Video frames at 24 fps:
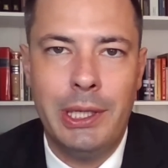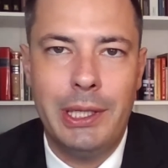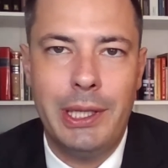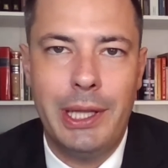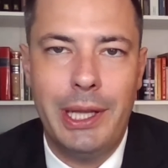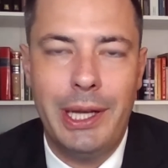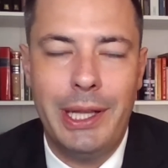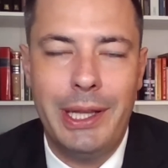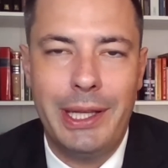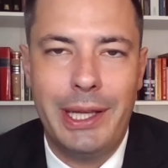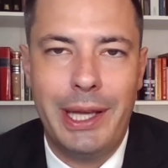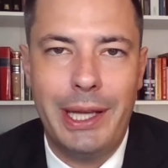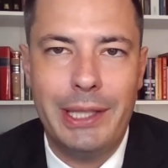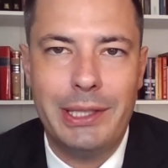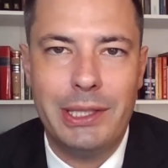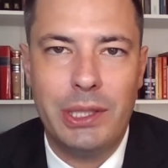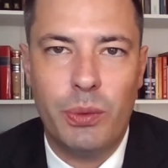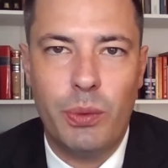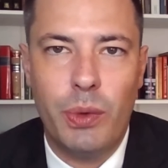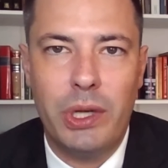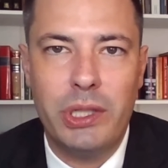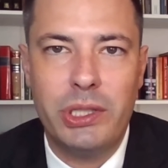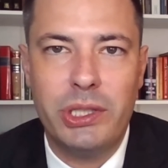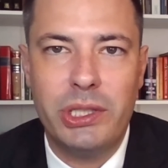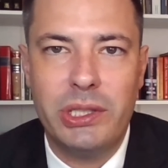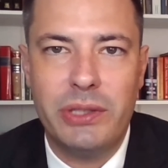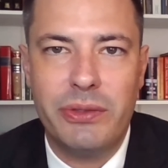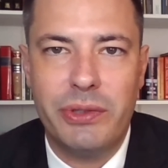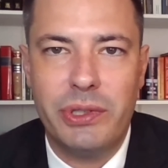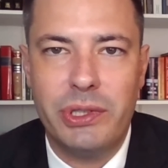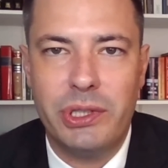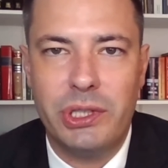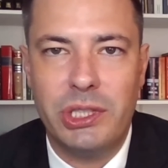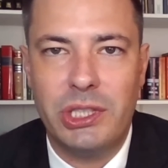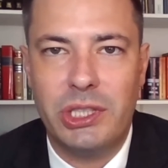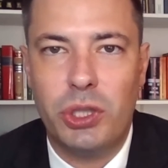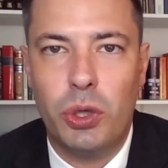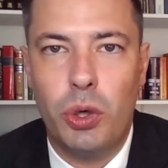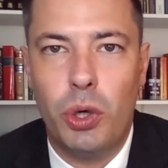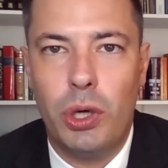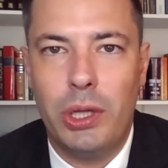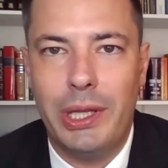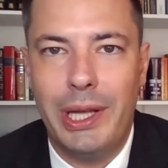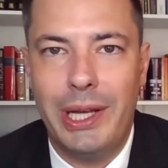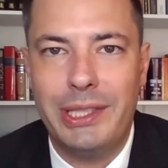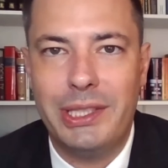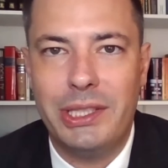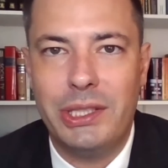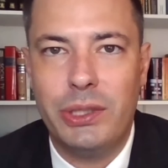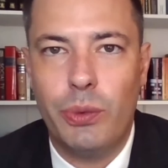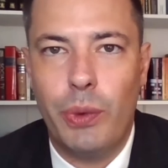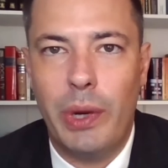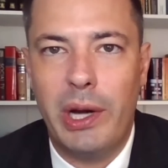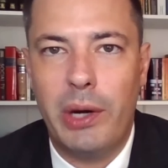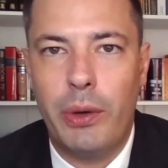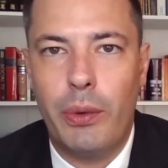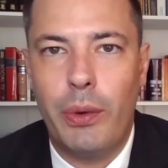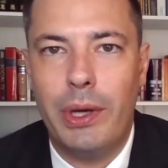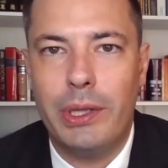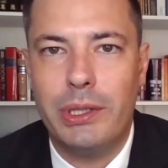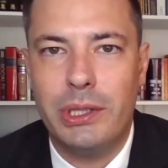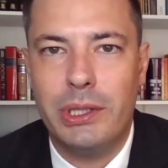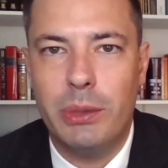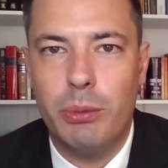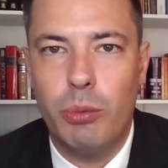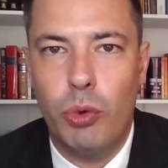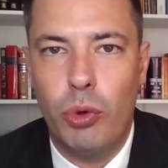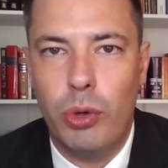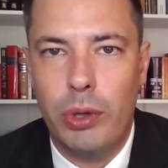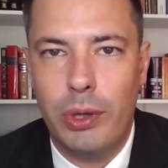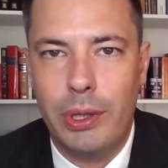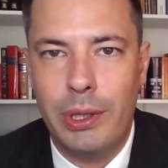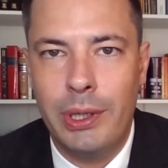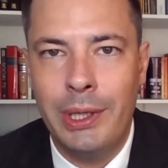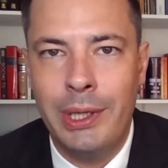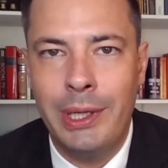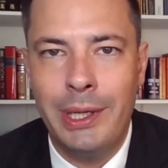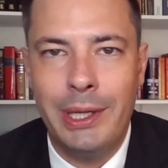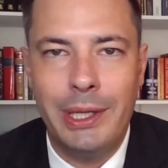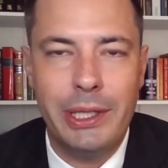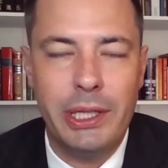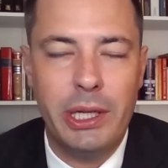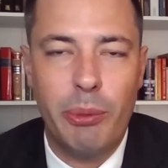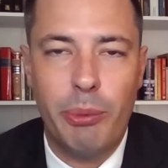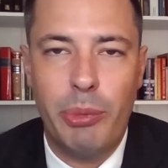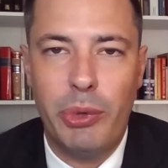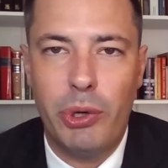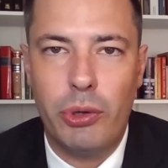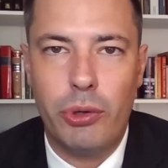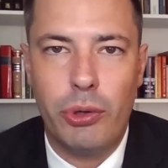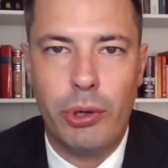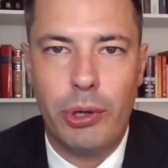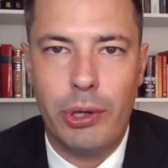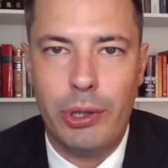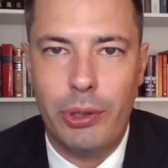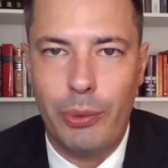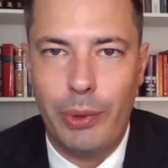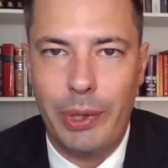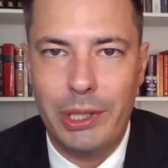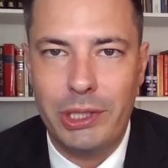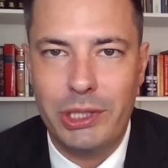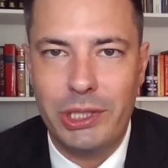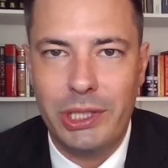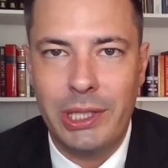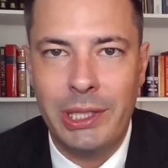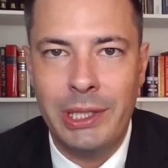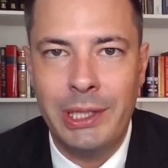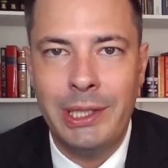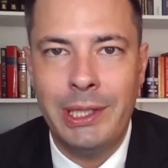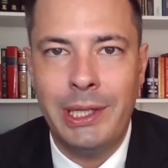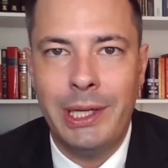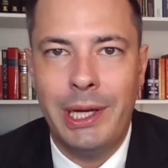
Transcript: that indicates that Russia is, for instance, coalescing right across the border near Belgorod, Russia,